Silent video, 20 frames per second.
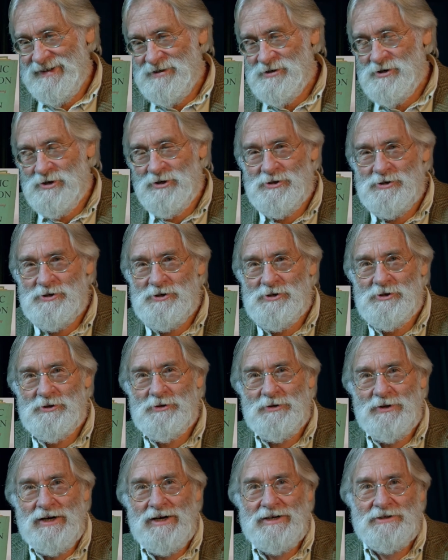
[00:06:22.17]
turns
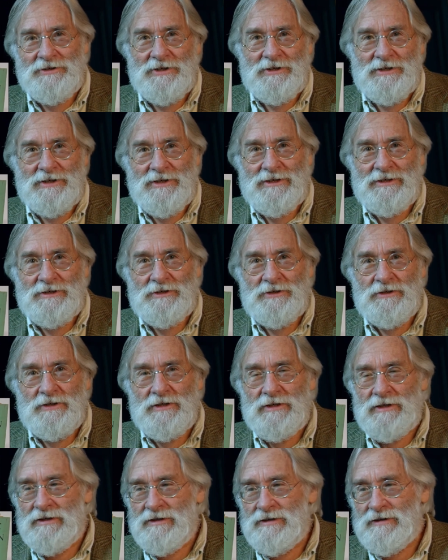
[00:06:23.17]
to logic and
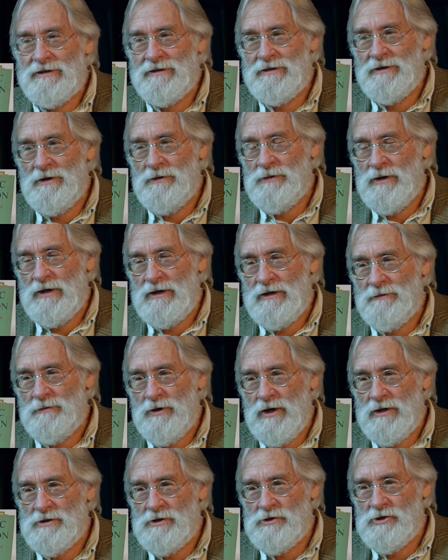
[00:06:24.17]
uh, and thinking
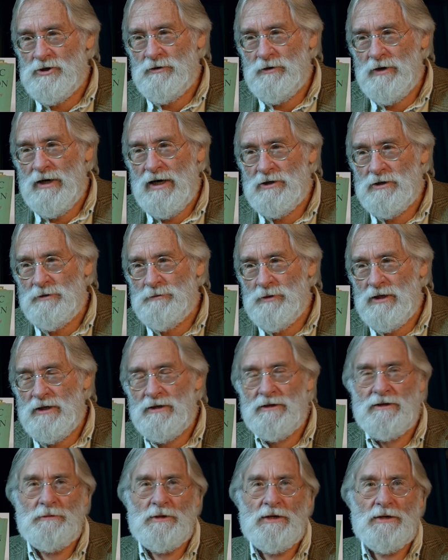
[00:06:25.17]
process. You actually
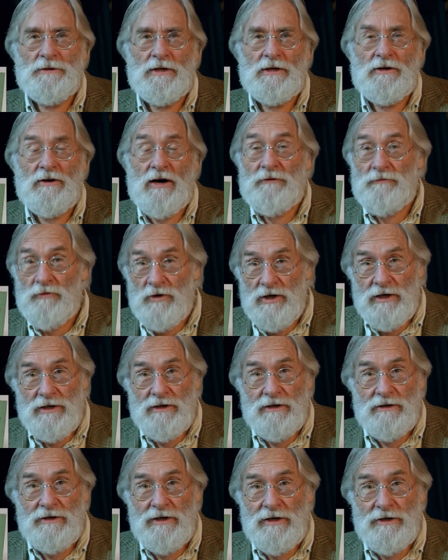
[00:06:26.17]
begin to be a thinker. I've
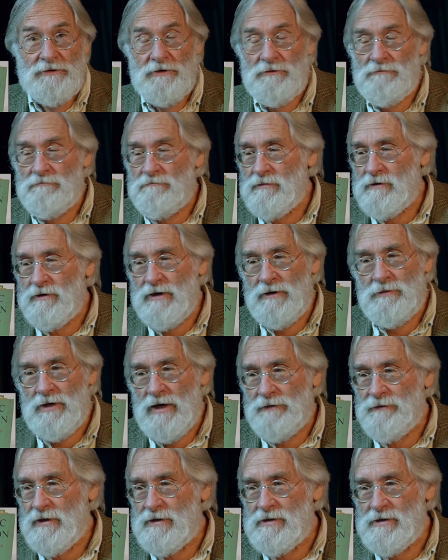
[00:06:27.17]
read. I don't. I'm
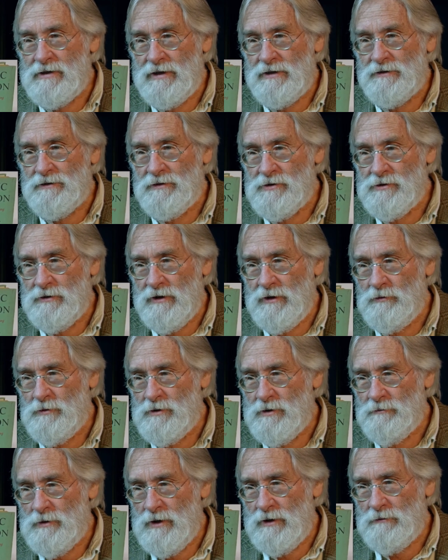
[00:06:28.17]
not that scientist, so I
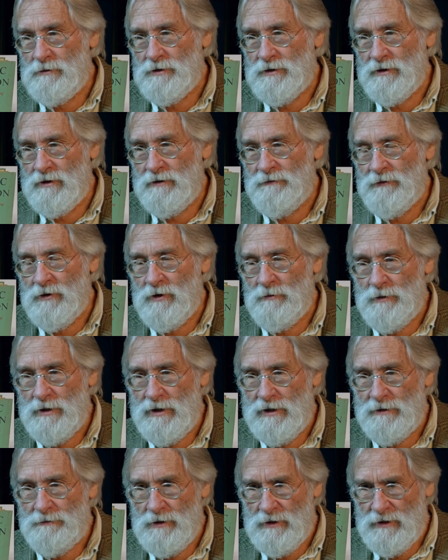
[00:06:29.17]
wouldn't be able to affirm
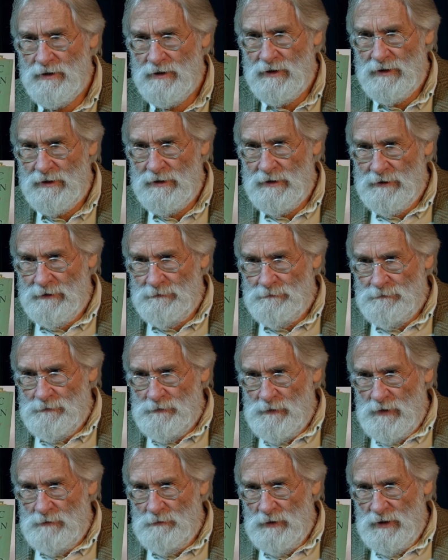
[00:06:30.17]
that. But
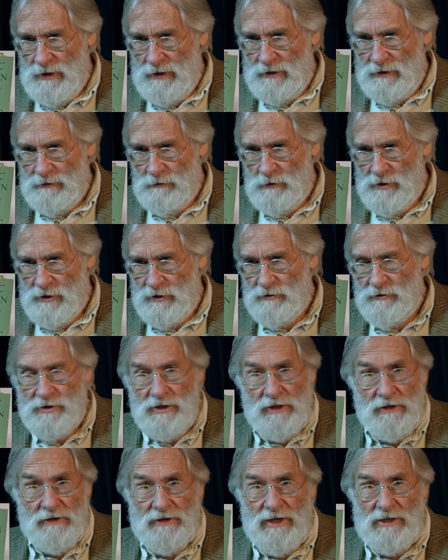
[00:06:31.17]
but it was
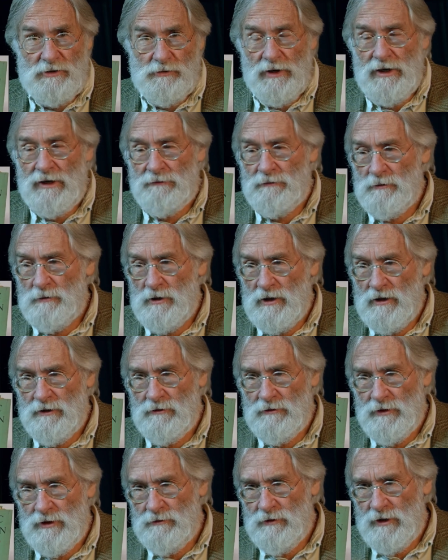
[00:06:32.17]
interesting that that's what happened to me,
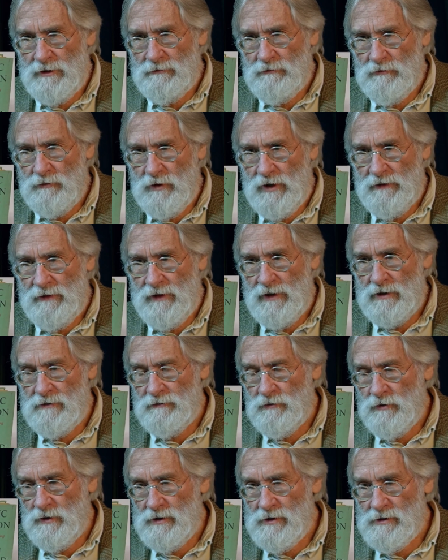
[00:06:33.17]
literally, like right at the age
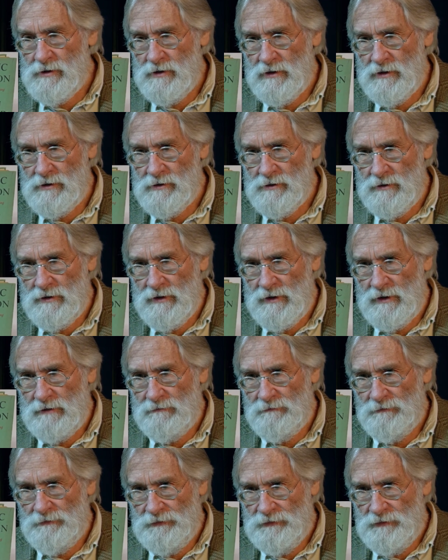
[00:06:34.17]
of 26.
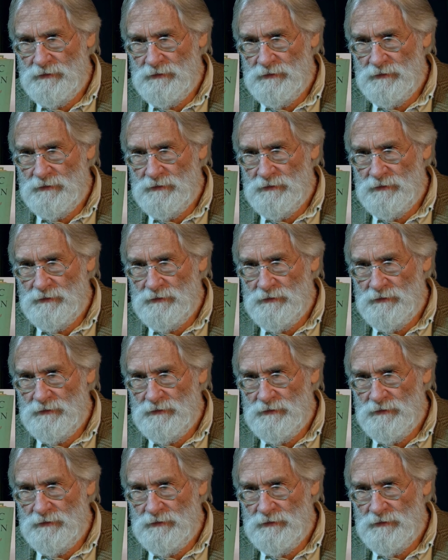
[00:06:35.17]
Um,